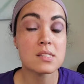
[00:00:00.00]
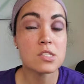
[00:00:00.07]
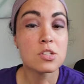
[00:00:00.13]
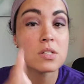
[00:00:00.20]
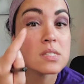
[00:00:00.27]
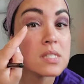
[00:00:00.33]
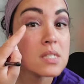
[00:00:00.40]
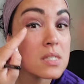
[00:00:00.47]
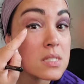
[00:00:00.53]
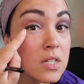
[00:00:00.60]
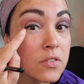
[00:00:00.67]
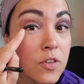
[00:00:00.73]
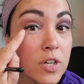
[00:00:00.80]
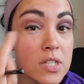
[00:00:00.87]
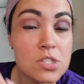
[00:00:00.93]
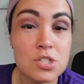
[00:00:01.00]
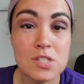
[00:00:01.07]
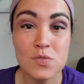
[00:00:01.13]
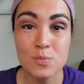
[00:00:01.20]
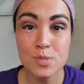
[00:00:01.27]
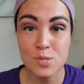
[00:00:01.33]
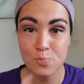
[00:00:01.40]
So you can see the difference just
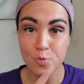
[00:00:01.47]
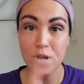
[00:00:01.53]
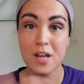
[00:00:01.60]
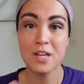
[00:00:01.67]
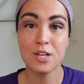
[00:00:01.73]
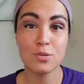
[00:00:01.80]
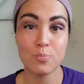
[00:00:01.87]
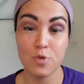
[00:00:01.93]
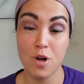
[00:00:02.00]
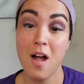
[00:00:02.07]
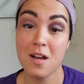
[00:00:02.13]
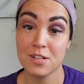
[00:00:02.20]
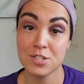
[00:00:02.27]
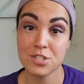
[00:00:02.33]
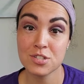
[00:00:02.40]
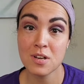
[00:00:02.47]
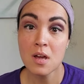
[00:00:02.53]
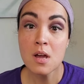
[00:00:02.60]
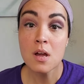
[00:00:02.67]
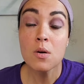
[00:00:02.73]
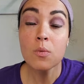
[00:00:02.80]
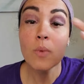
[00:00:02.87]
from spraying your brush,
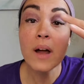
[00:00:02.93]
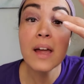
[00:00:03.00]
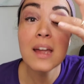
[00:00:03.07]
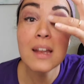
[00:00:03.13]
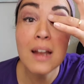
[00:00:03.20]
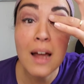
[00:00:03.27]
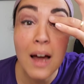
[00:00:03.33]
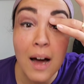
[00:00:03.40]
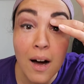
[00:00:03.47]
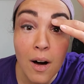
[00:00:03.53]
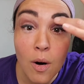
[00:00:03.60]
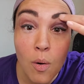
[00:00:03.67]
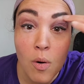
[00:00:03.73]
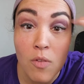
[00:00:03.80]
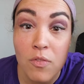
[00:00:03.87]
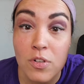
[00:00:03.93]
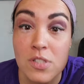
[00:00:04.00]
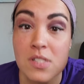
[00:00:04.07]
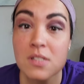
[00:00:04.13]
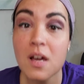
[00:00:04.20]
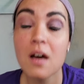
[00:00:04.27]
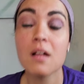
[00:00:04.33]
right? How
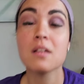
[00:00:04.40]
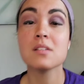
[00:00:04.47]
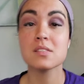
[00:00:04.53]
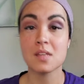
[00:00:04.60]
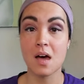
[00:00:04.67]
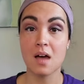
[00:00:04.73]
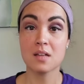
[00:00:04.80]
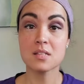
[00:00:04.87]
versatile is that?